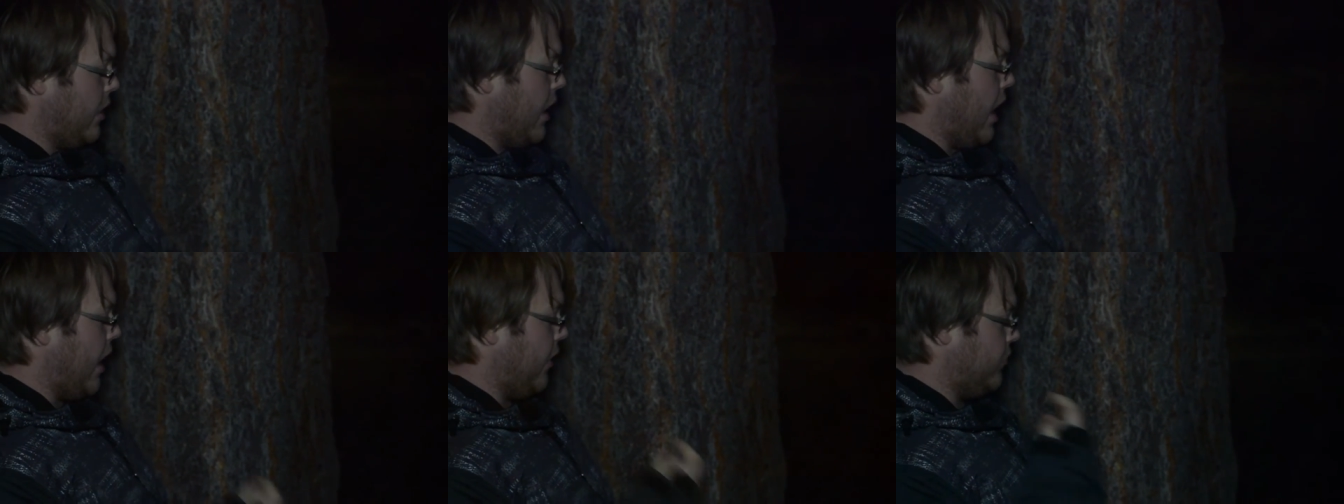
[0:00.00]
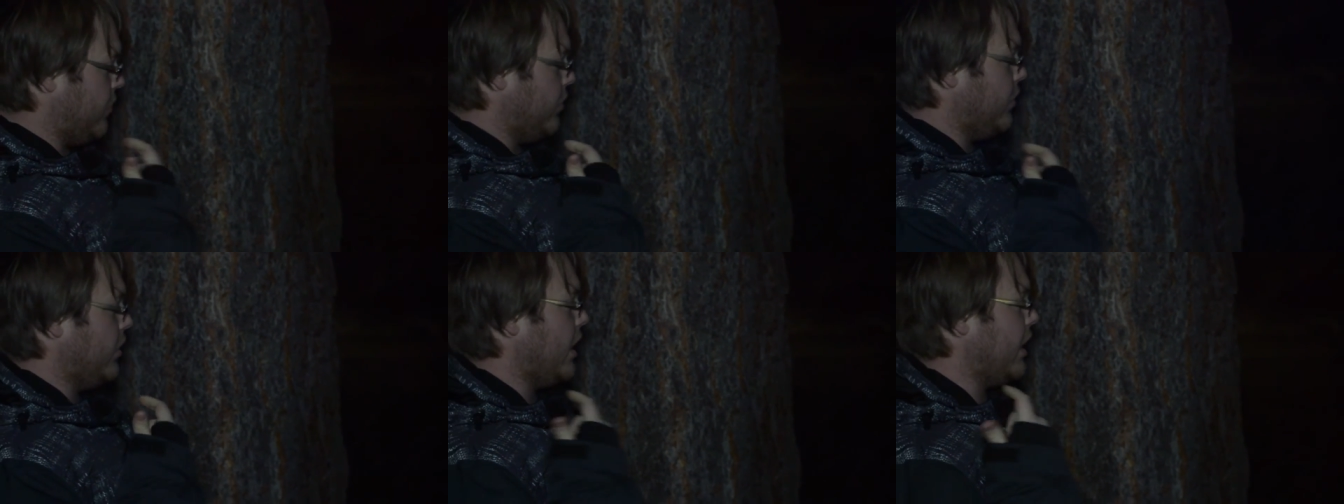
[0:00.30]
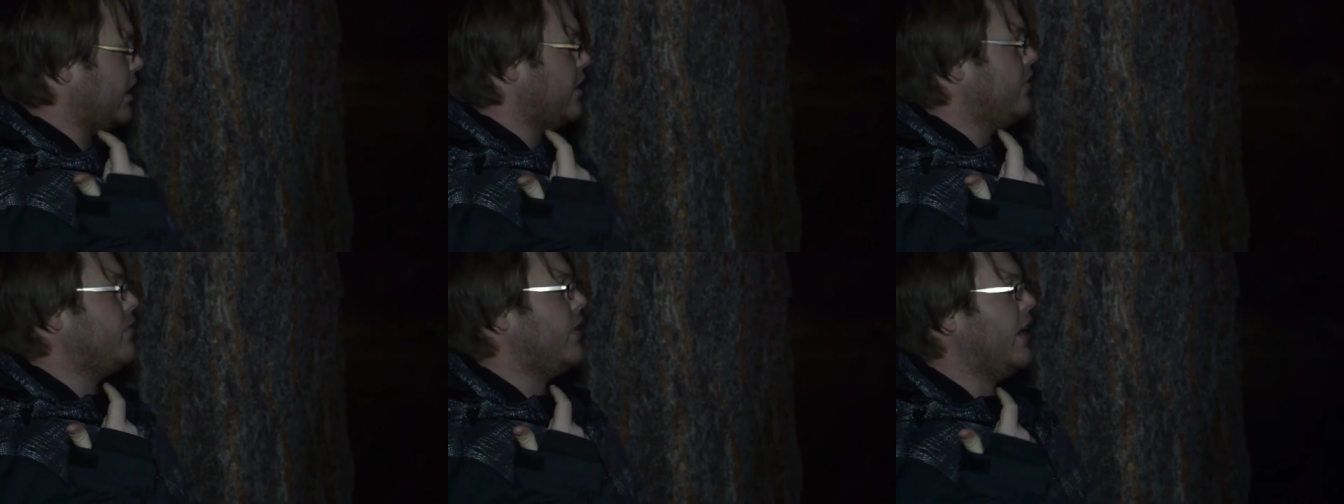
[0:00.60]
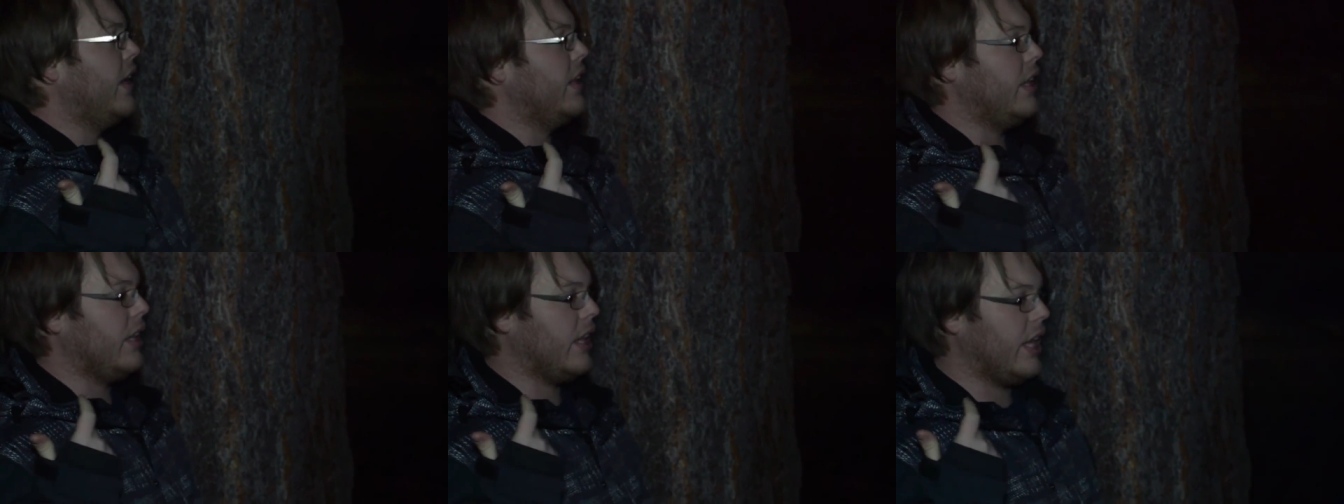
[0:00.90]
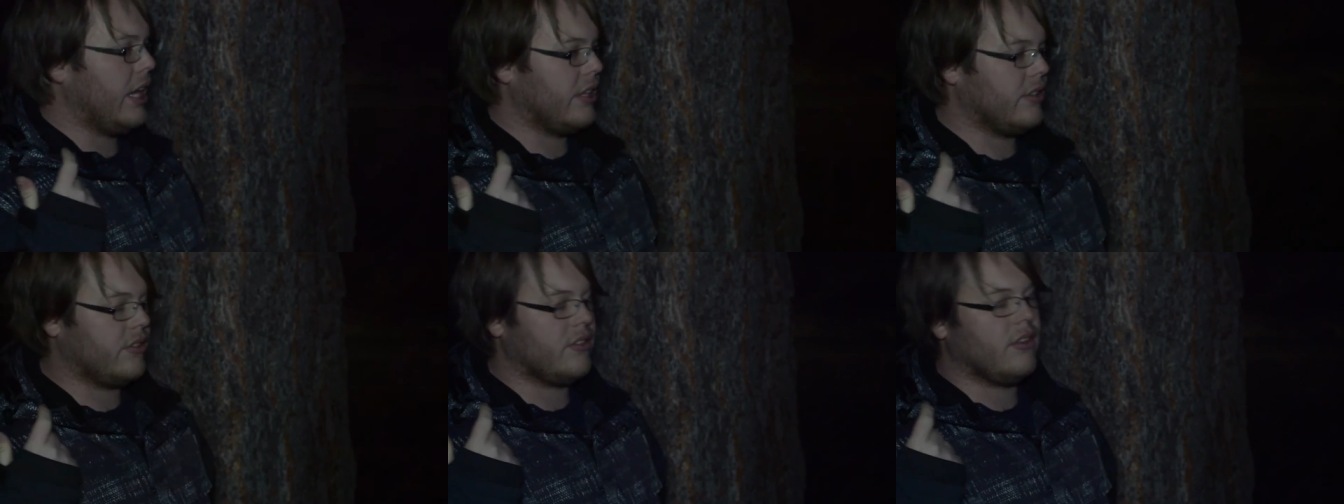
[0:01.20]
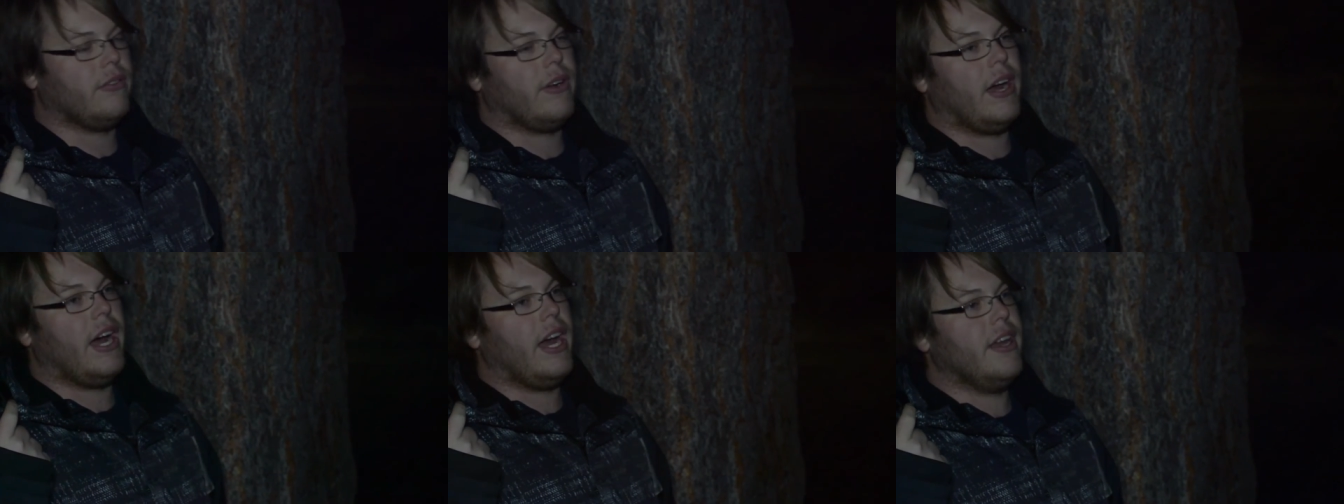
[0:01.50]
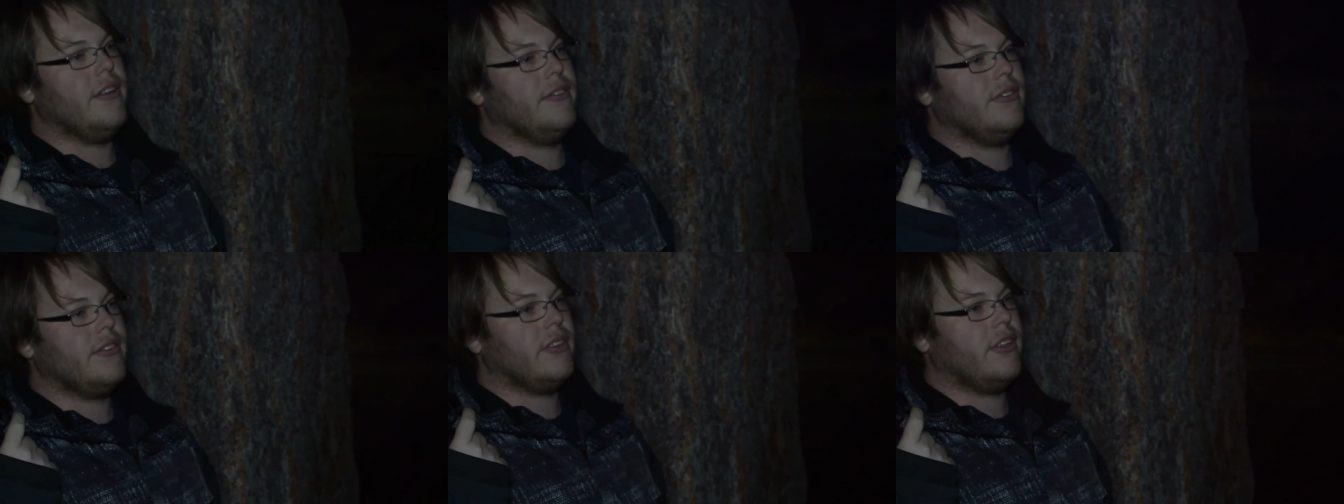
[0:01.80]
after like he finally like
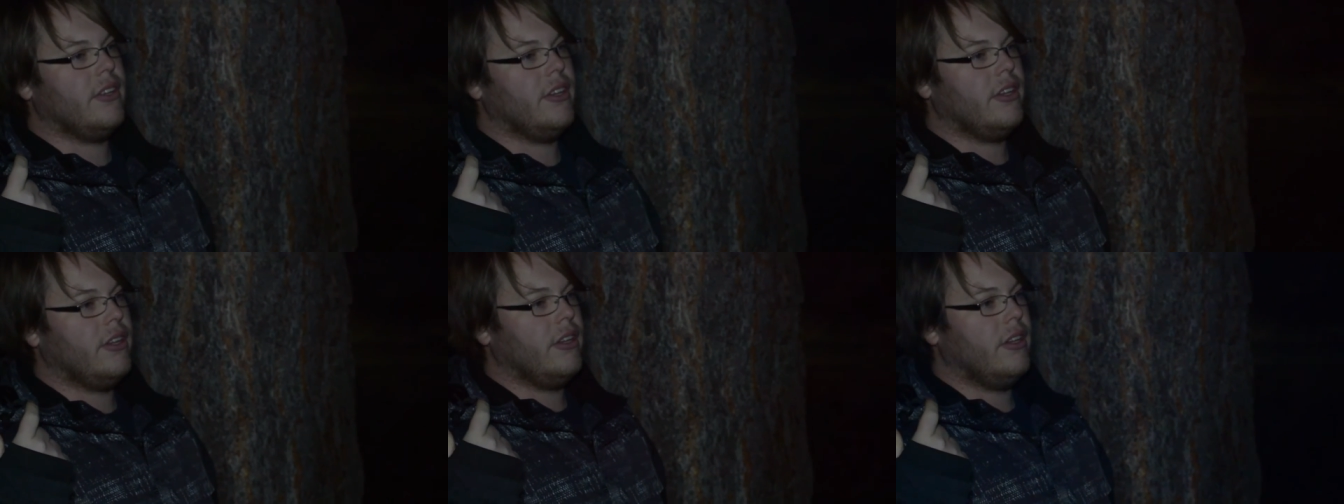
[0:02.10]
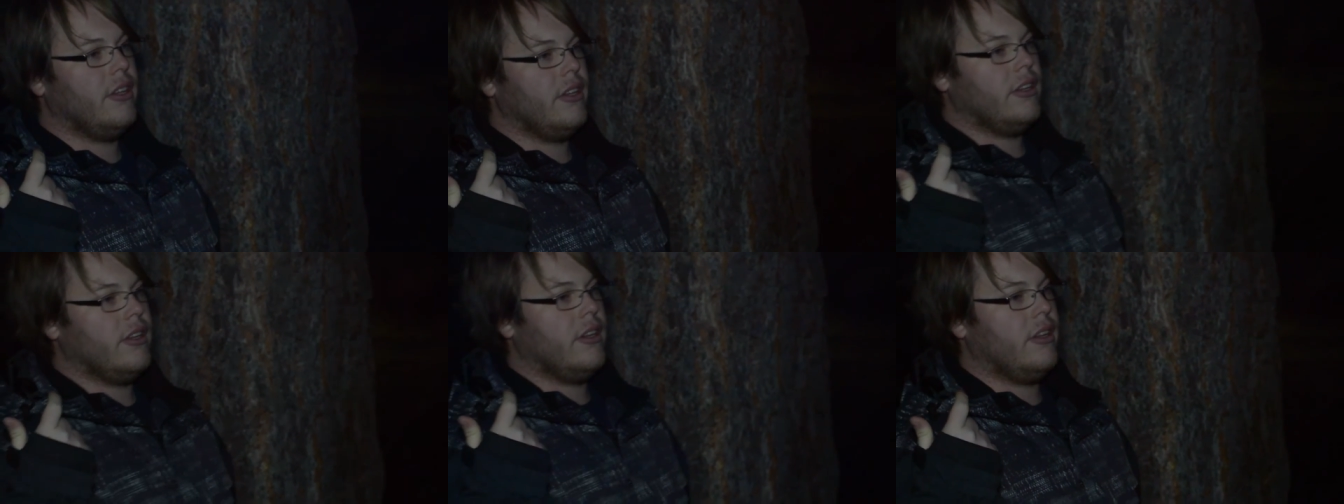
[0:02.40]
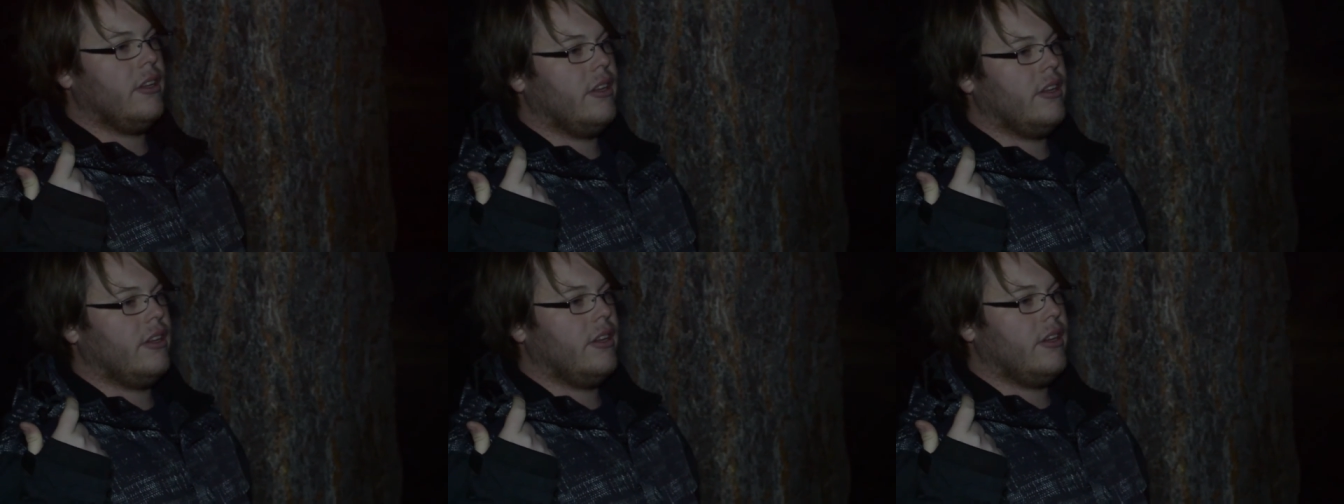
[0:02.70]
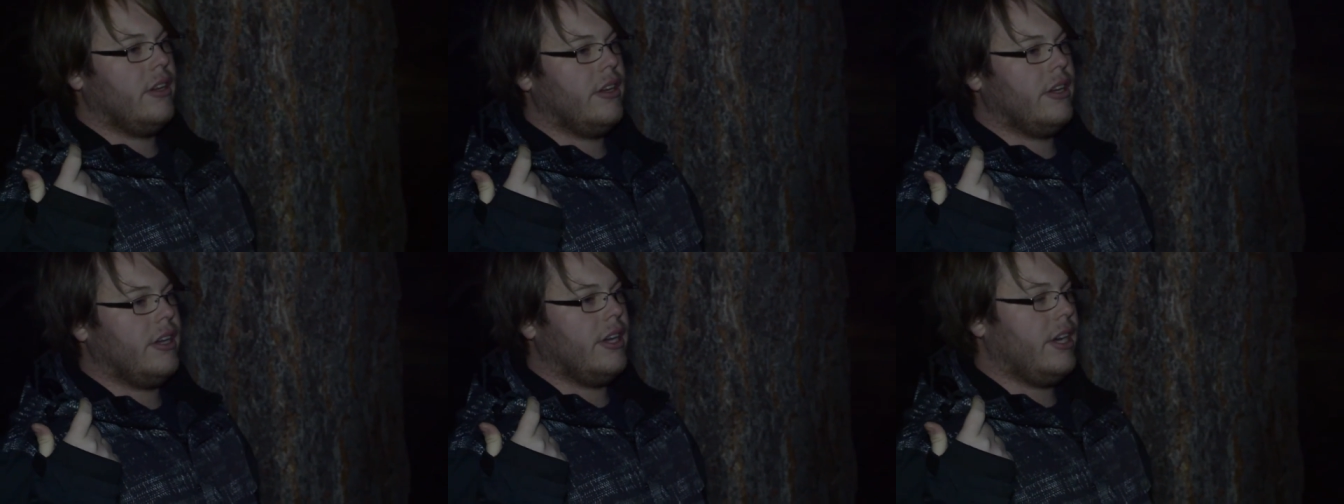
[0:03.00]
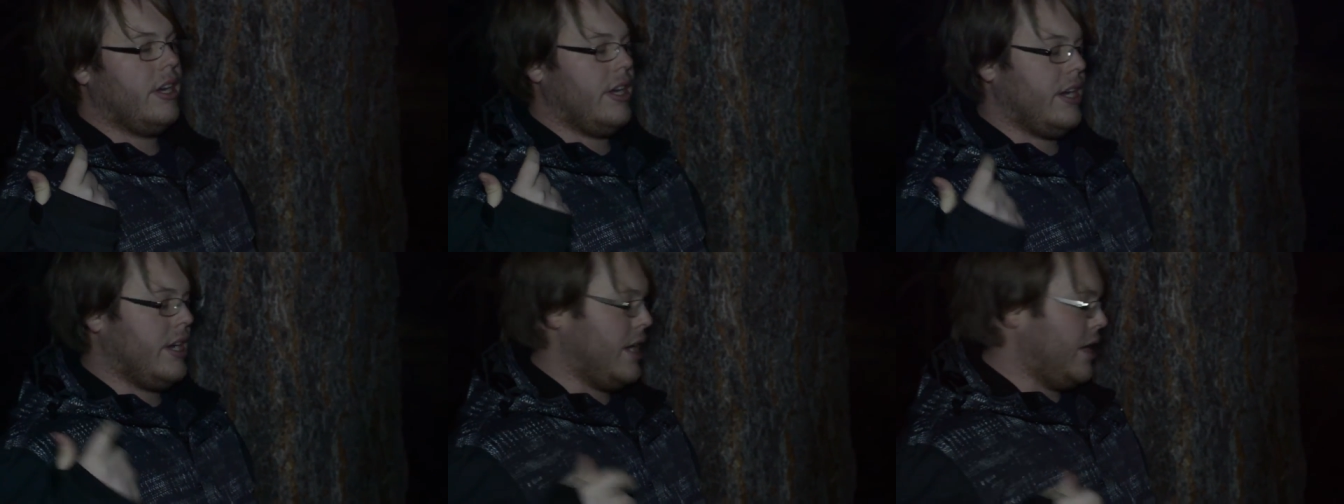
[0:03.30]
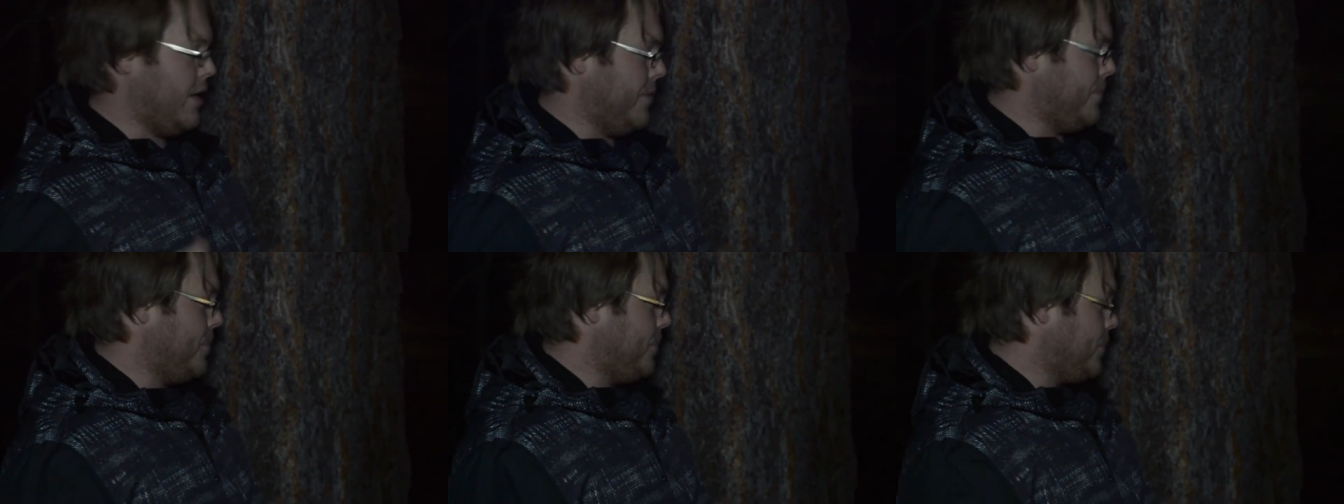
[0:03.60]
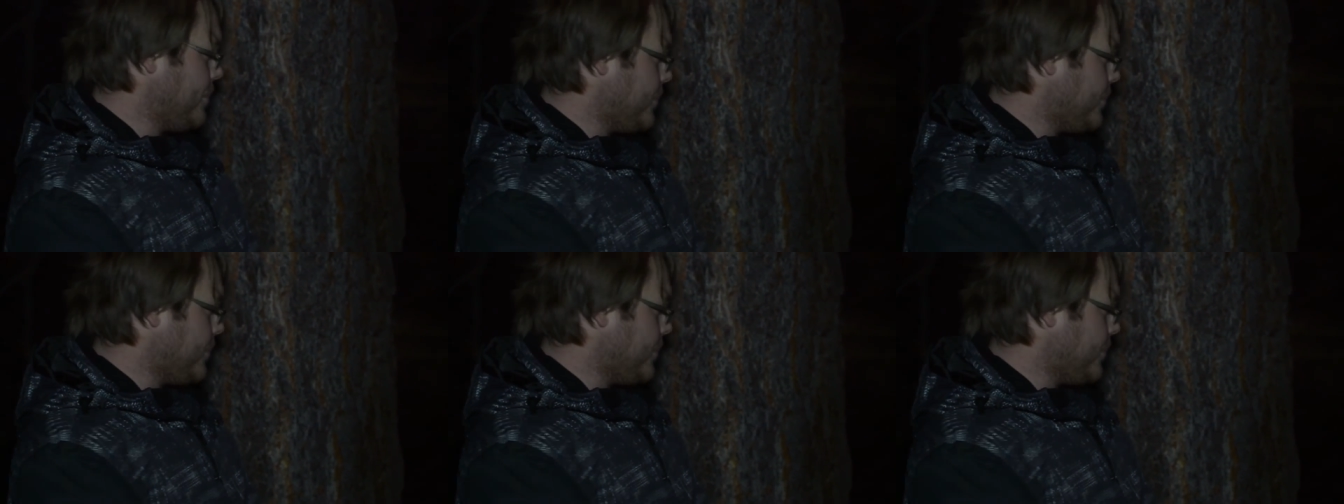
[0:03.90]
survives, um,